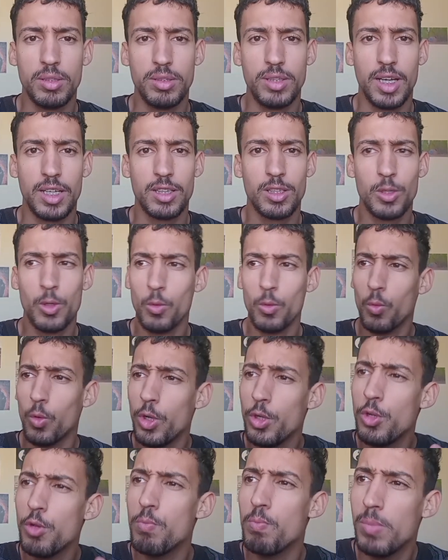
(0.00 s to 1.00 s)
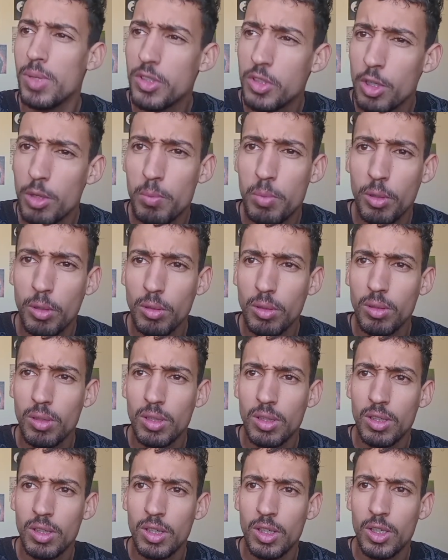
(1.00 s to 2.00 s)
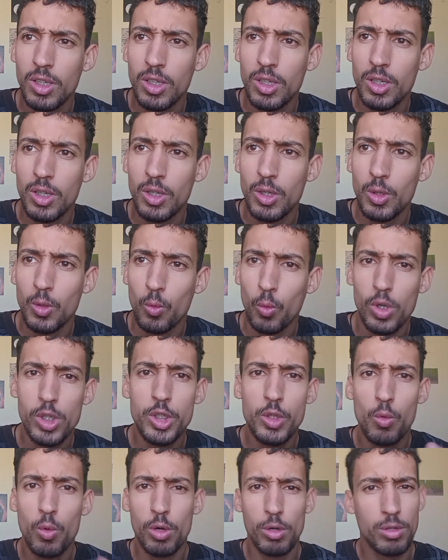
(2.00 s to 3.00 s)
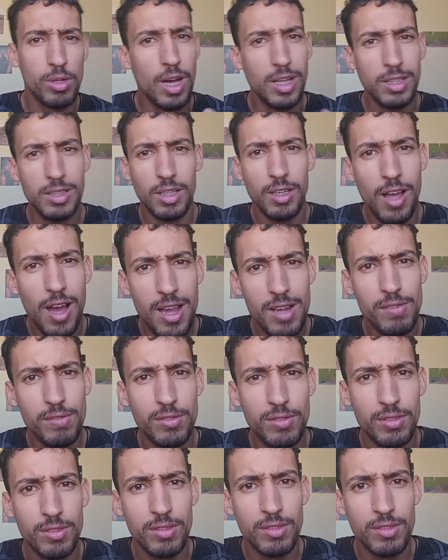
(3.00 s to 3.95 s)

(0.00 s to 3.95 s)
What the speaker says: that, were you miserable when you were not alive?